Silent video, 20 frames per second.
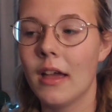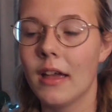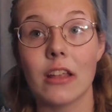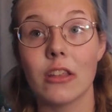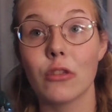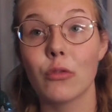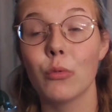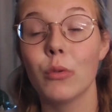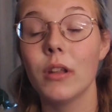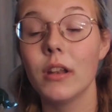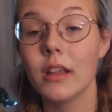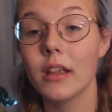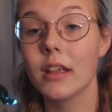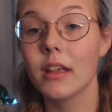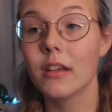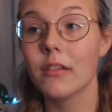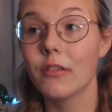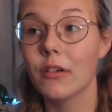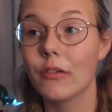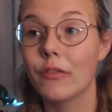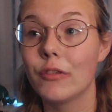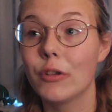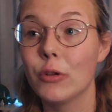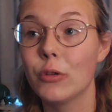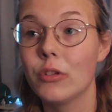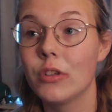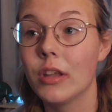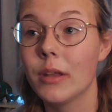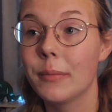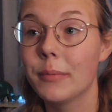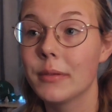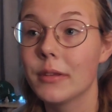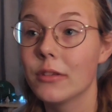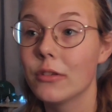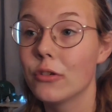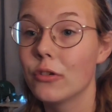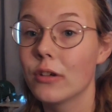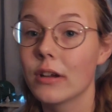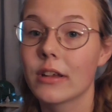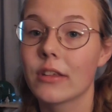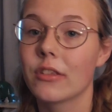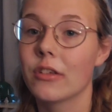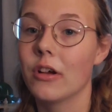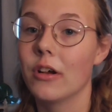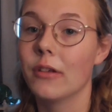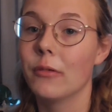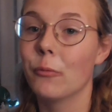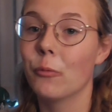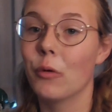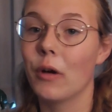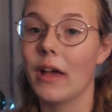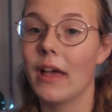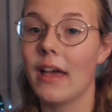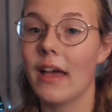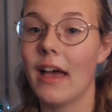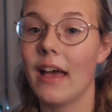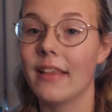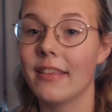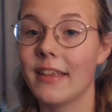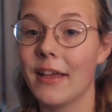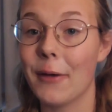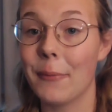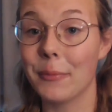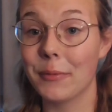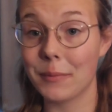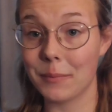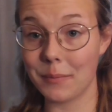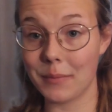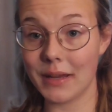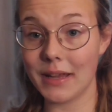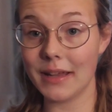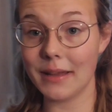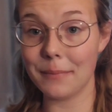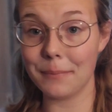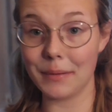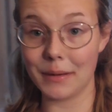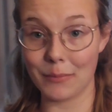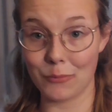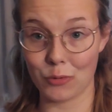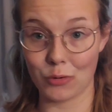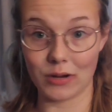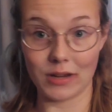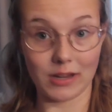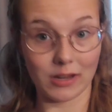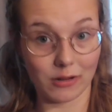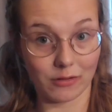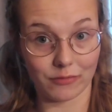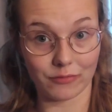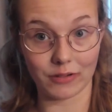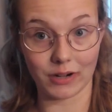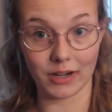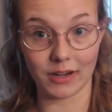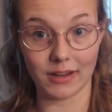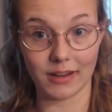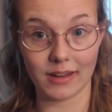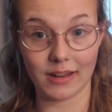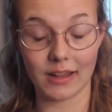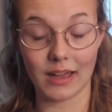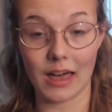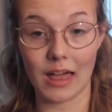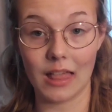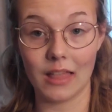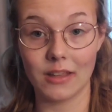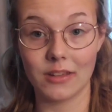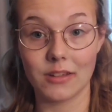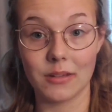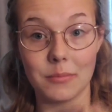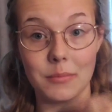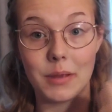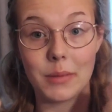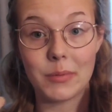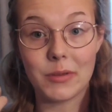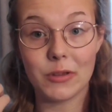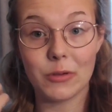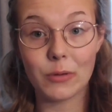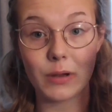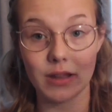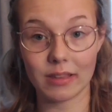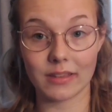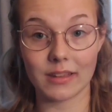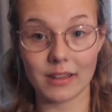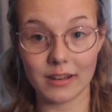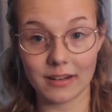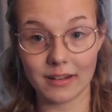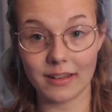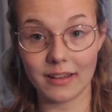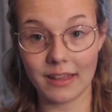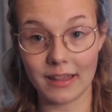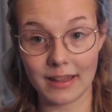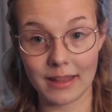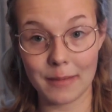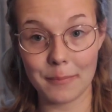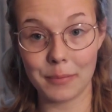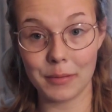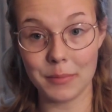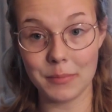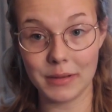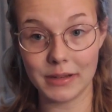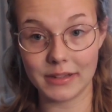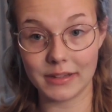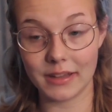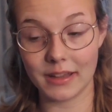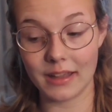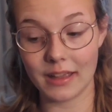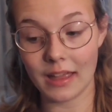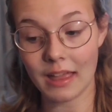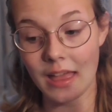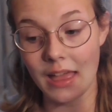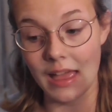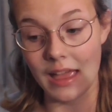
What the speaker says: I just wanted to give a few tips and tricks on what has helped me be more eco-friendly in college, and maybe you guys can implement it